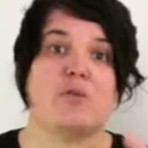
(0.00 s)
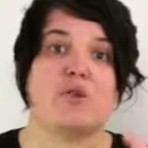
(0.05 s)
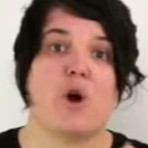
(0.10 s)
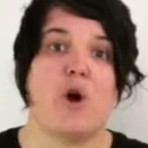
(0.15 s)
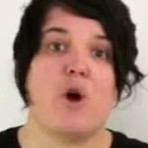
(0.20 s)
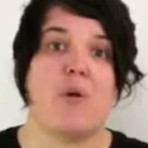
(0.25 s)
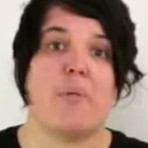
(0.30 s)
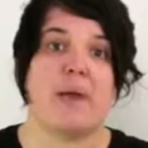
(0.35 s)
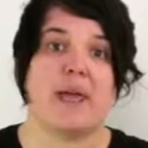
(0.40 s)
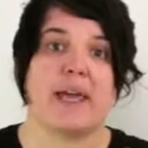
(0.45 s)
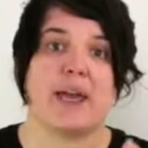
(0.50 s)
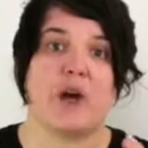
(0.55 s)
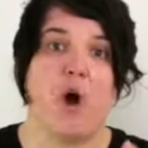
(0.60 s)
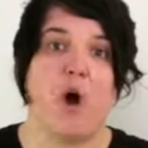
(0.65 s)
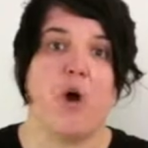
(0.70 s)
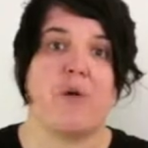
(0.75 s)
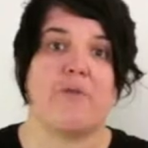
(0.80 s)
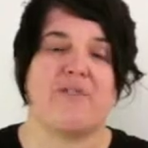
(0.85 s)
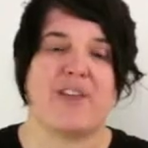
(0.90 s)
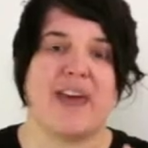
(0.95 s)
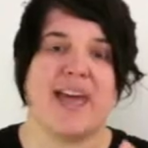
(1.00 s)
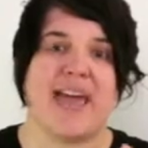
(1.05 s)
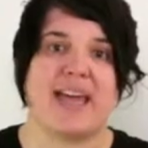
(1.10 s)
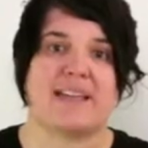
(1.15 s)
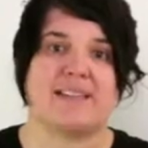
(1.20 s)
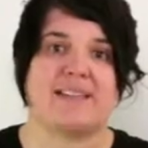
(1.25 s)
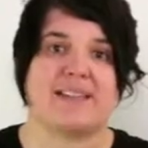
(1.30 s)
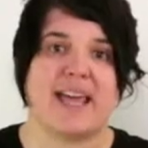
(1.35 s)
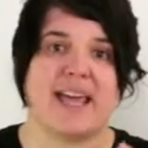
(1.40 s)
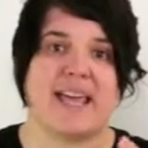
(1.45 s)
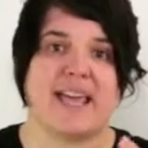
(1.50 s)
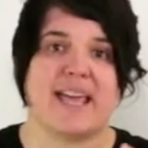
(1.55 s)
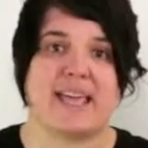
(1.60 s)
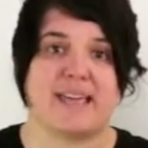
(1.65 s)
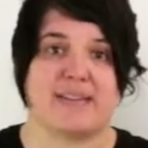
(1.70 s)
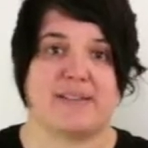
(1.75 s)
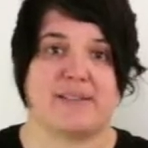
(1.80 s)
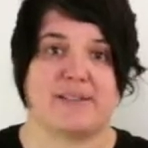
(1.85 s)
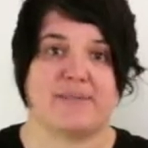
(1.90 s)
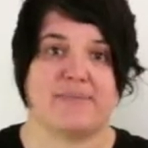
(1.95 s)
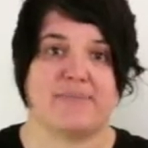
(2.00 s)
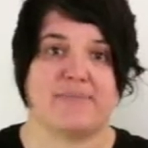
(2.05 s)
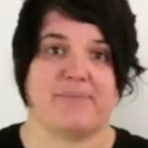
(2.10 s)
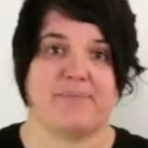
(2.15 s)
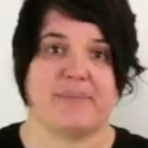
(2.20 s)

topic of the essay is.